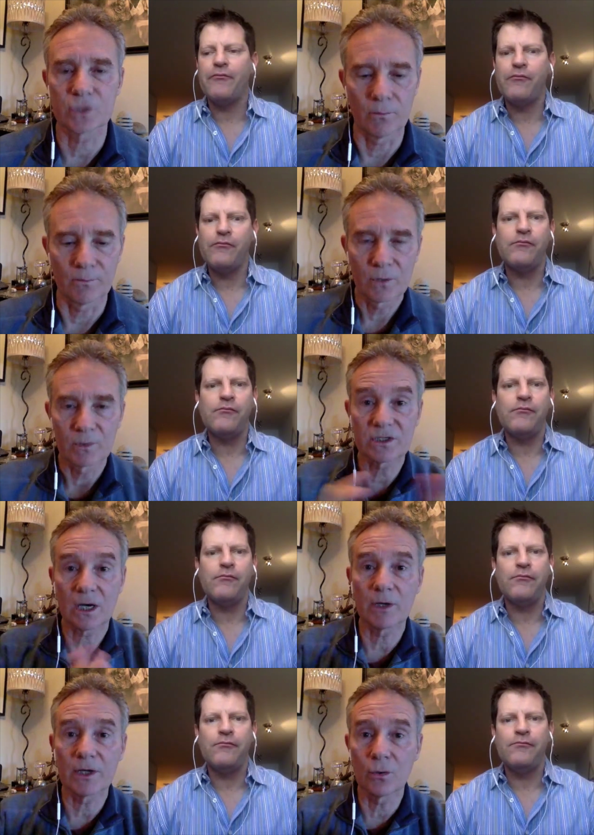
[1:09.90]
Speaker 1: So we
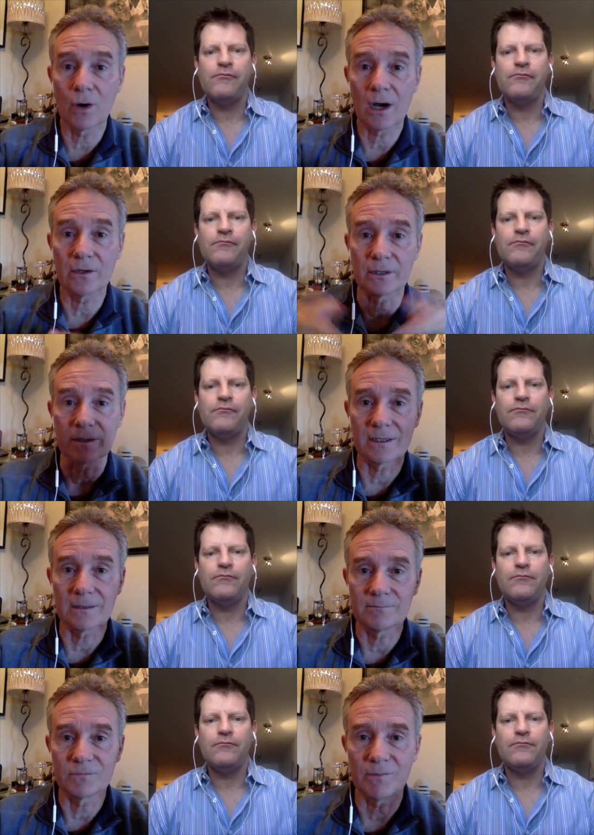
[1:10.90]
start with who are you? Are you,
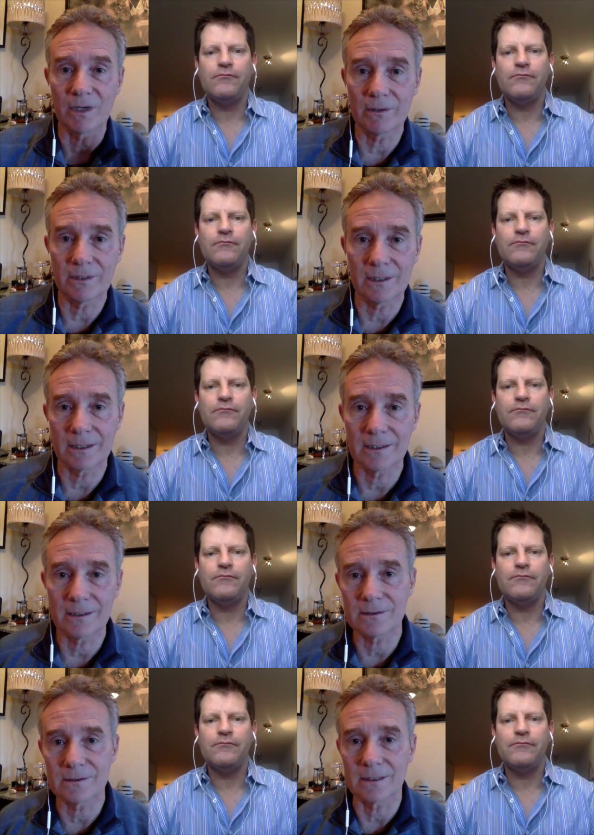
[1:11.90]
uh, you married? You got
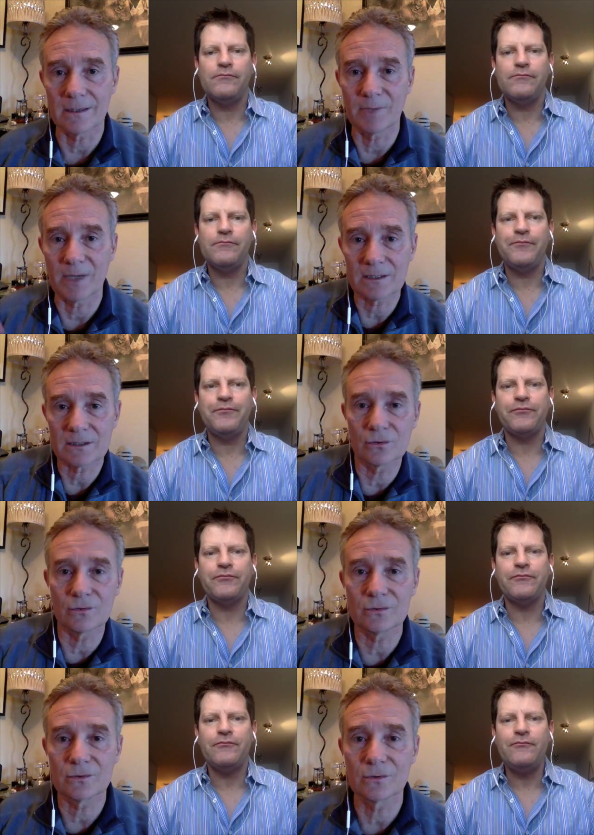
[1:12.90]
kids? You got pets?
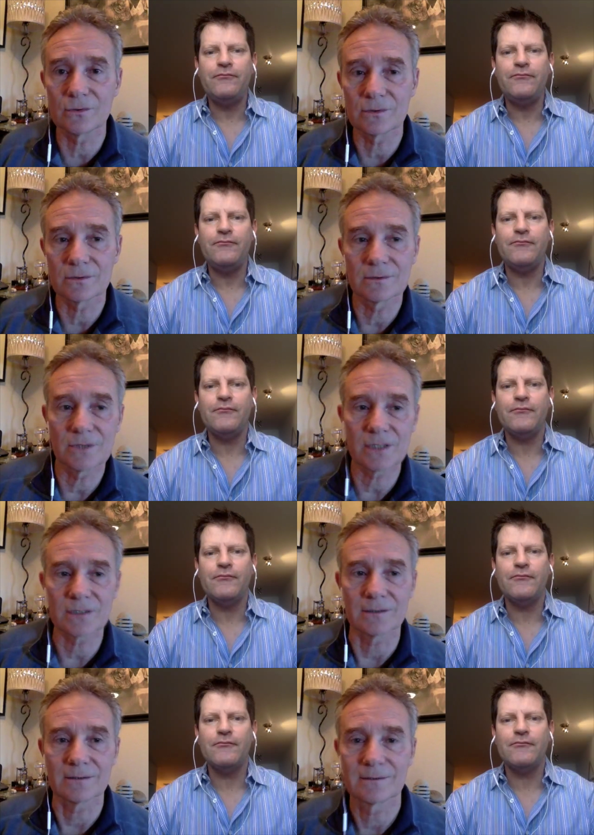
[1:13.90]
Who's who's
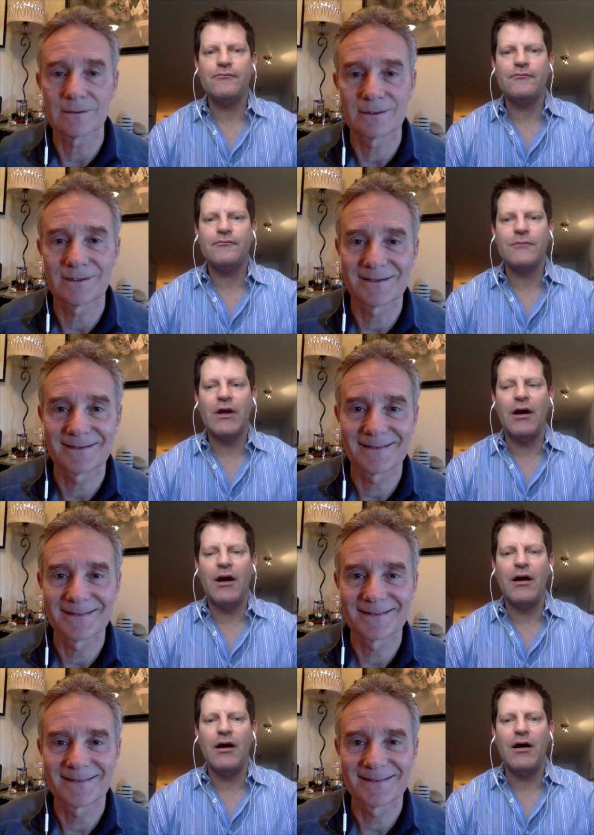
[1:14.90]
Jason?
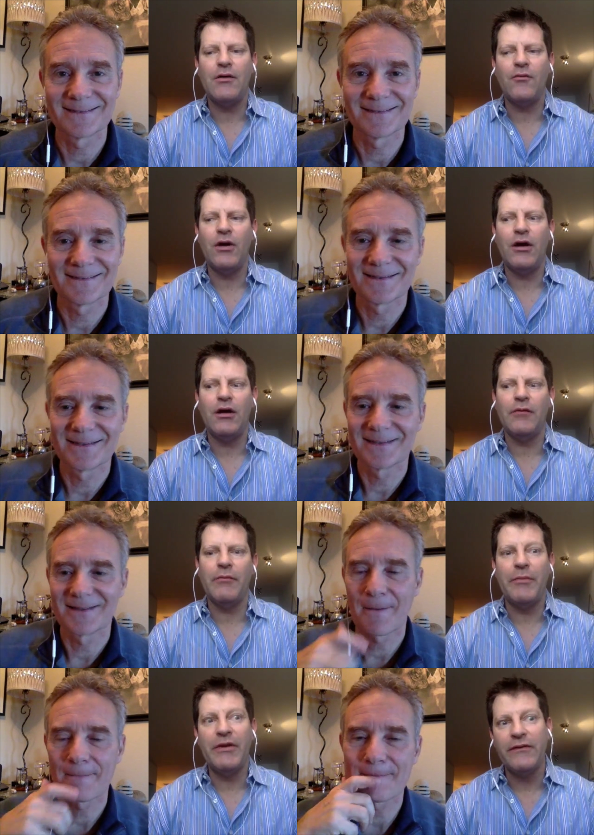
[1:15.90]
Speaker 2: Uh, well,
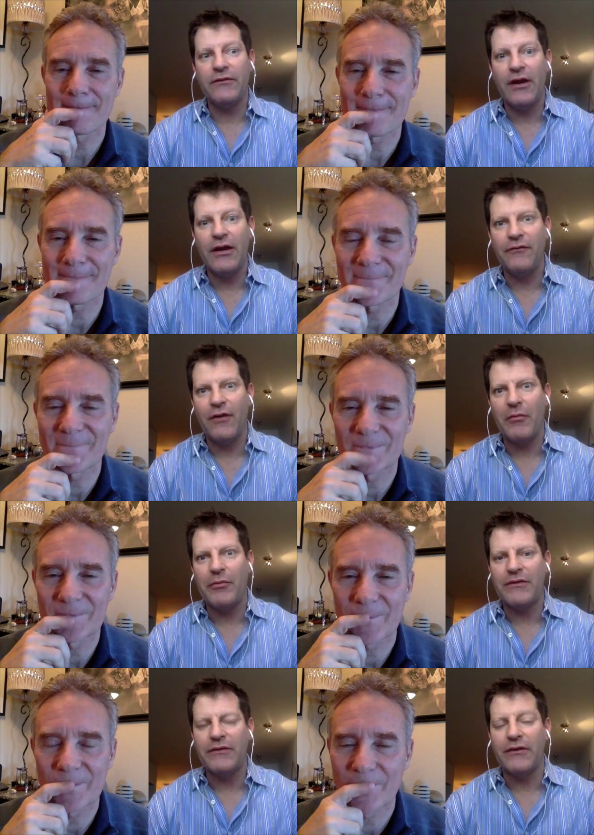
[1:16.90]
in my business life,
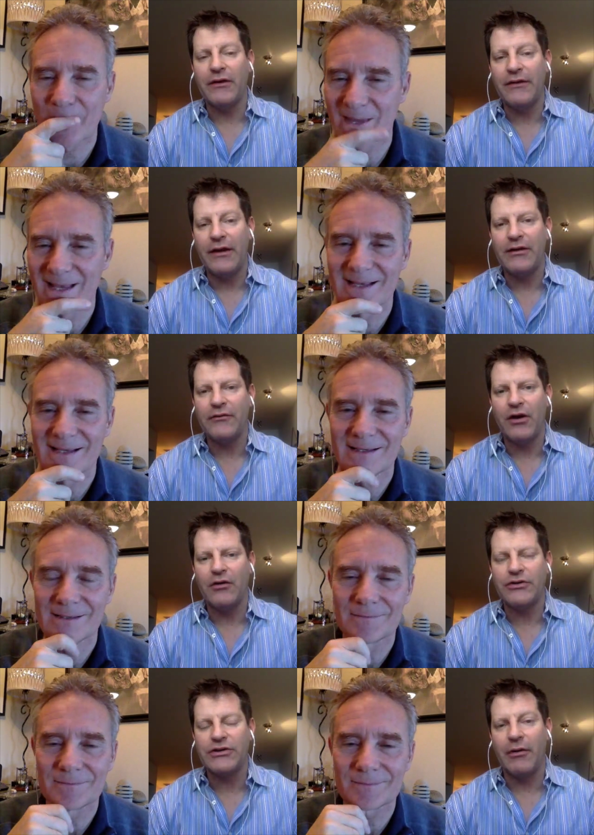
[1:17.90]
I'm a business and executive
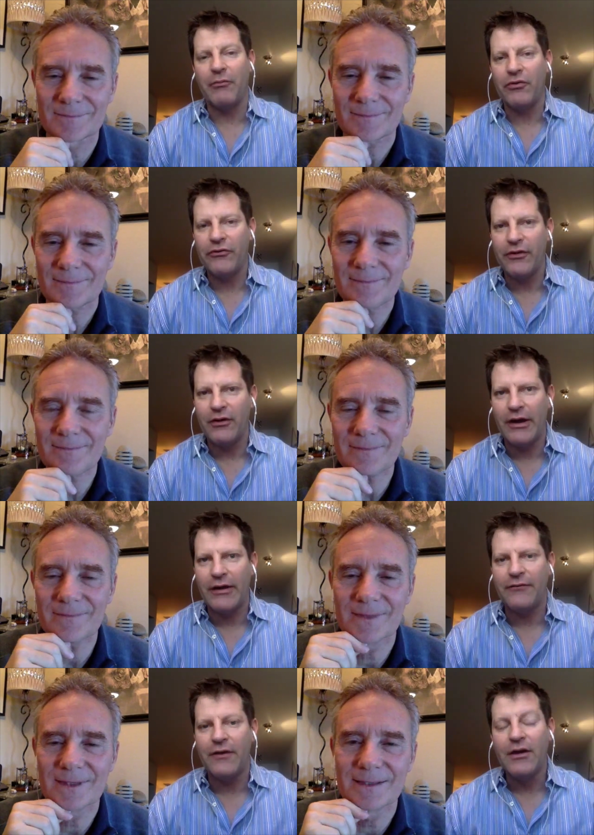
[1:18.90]
coach. In my personal
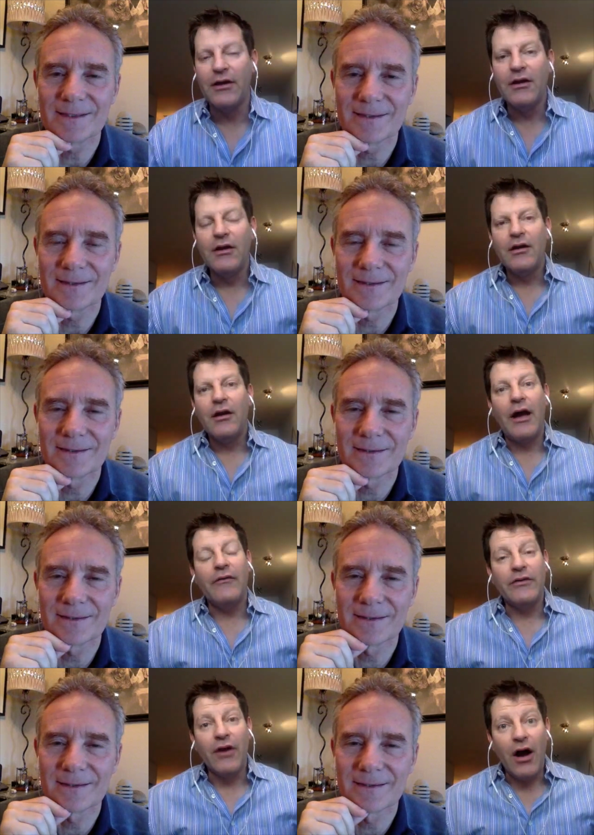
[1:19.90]
life,
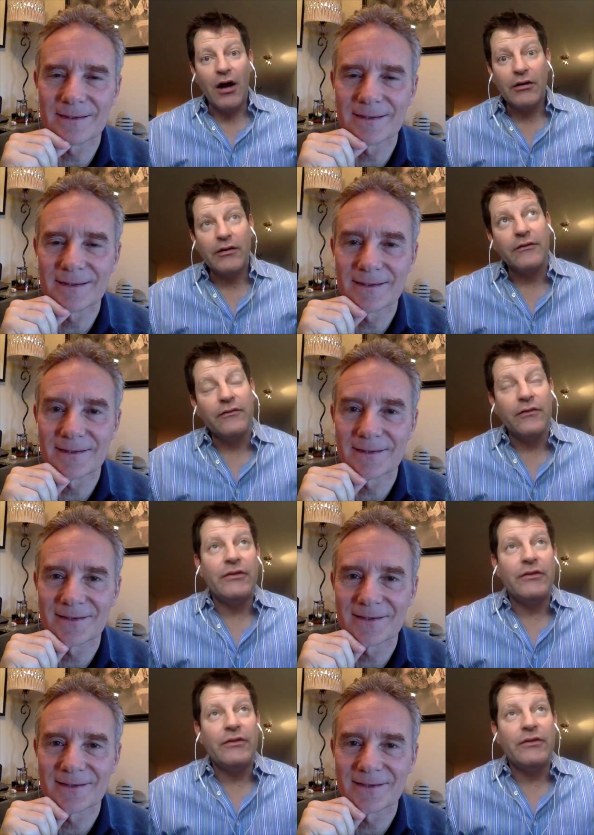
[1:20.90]
I have a dog. It's a